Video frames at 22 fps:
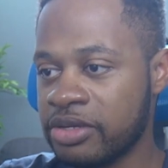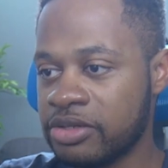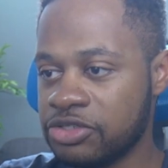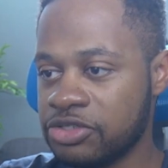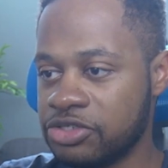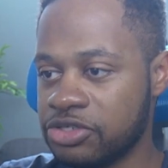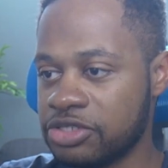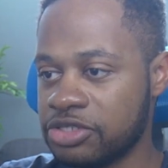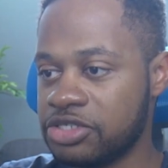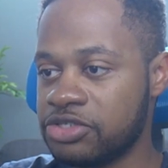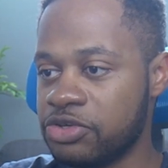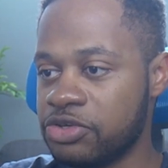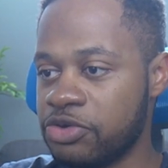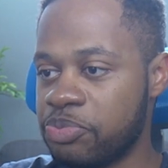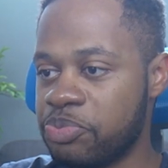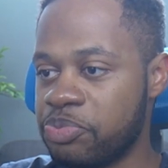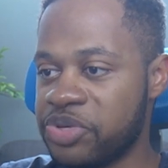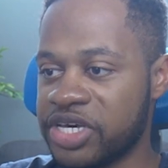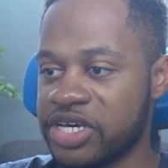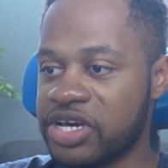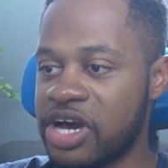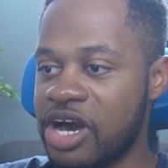just to
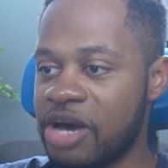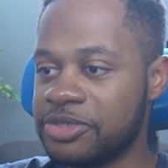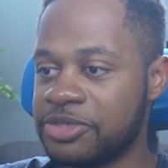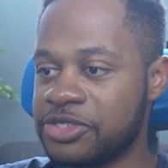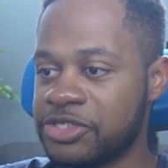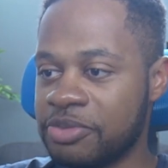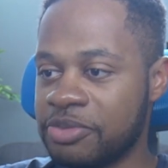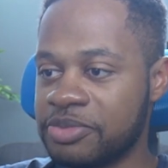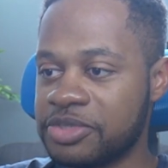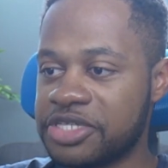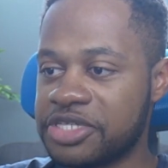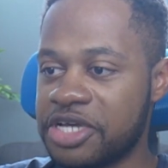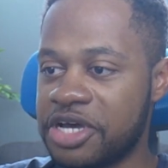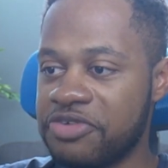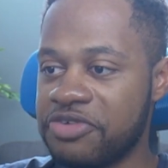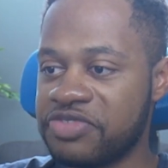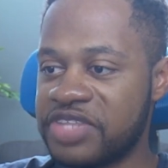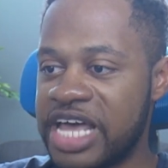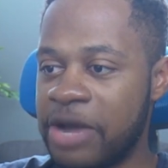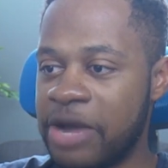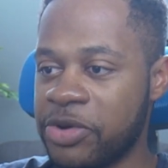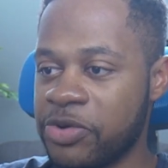pick up some
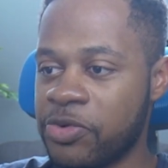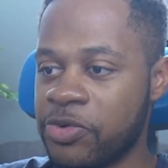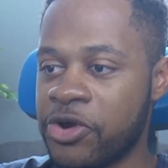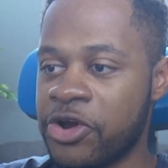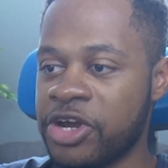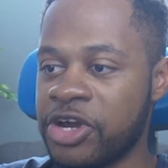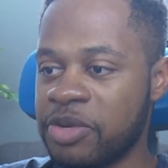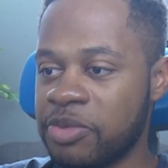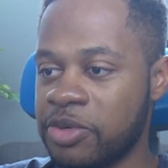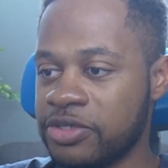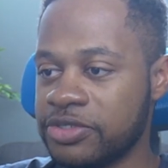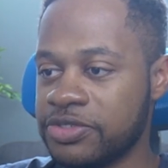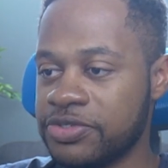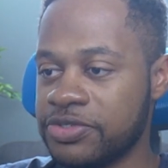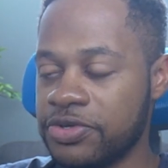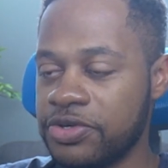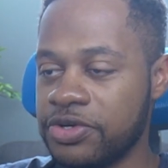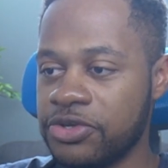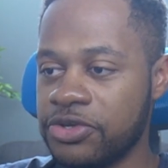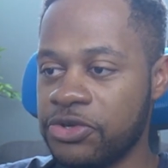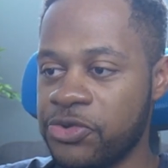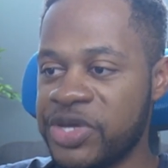stuff that we weren't able to
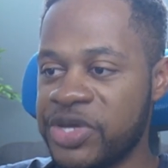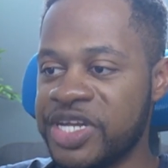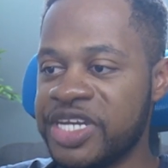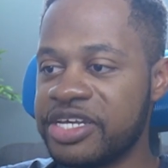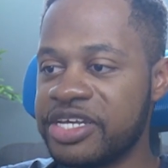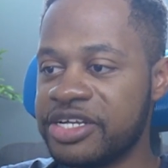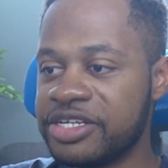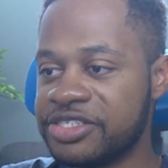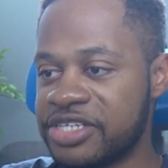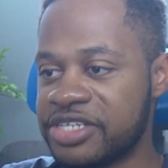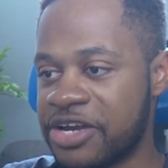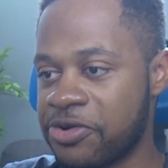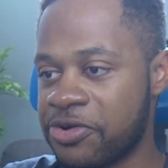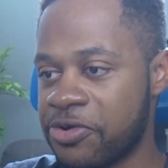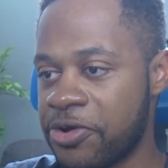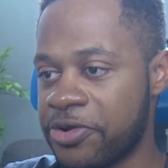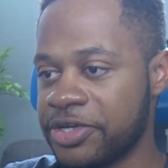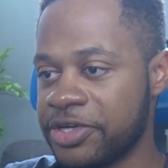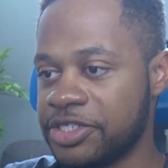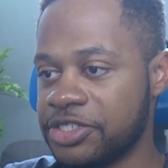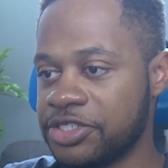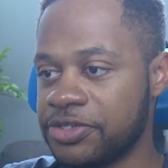do in the mm-hmm.
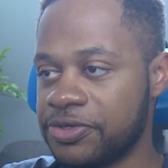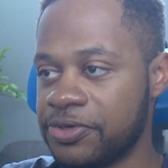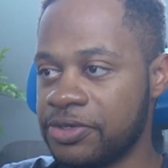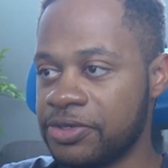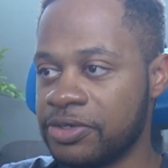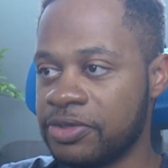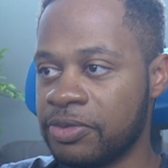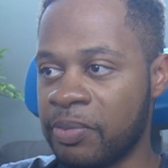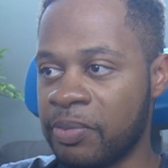January mm-hmm. shoot.